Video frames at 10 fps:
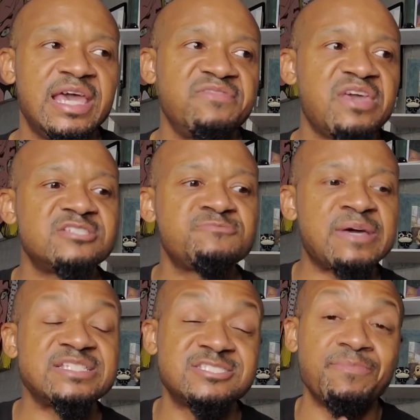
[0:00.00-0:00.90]
And they
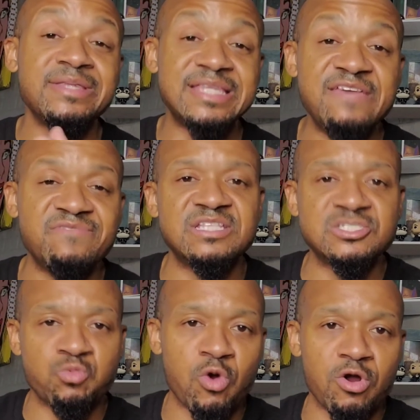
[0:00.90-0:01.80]
expect us to believe that
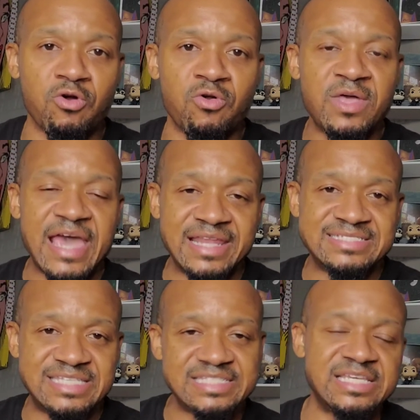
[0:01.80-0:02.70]
this world had
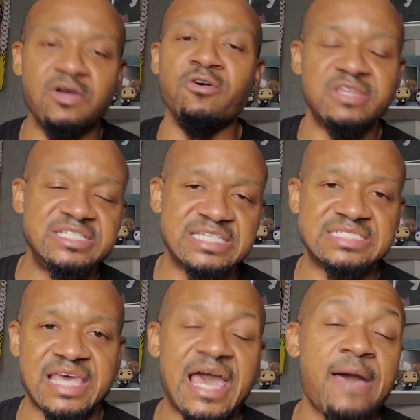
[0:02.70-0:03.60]
existed and all these
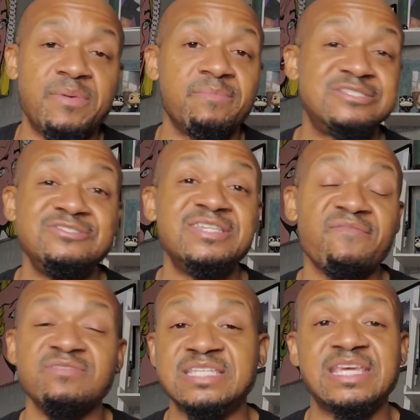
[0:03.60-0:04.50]
things had happened, but you
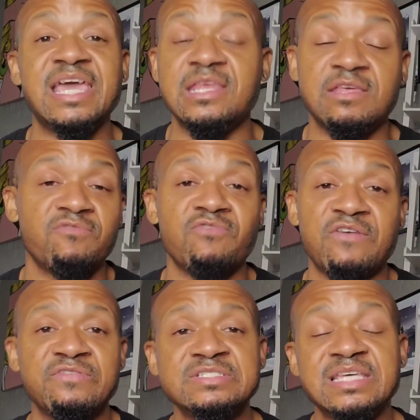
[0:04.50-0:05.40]
never seen any of them
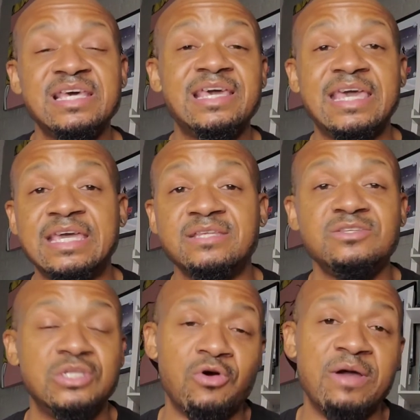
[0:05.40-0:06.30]
referenced in,
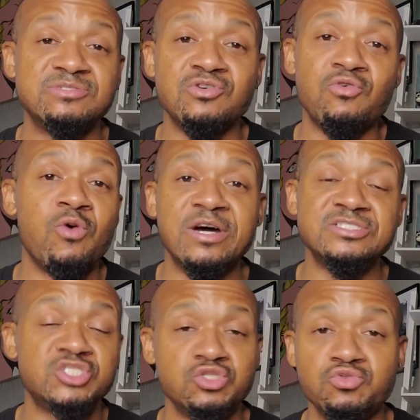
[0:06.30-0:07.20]
you know, episode
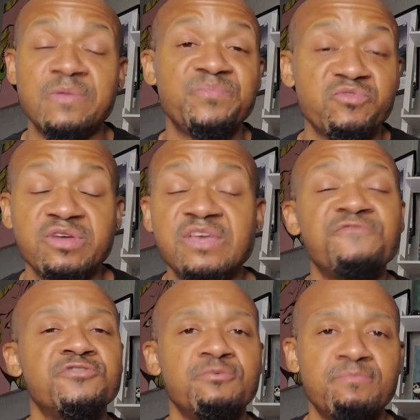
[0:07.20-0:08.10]
one, two, and three
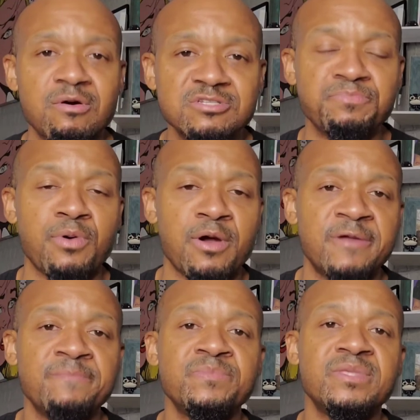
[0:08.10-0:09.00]
for the most part.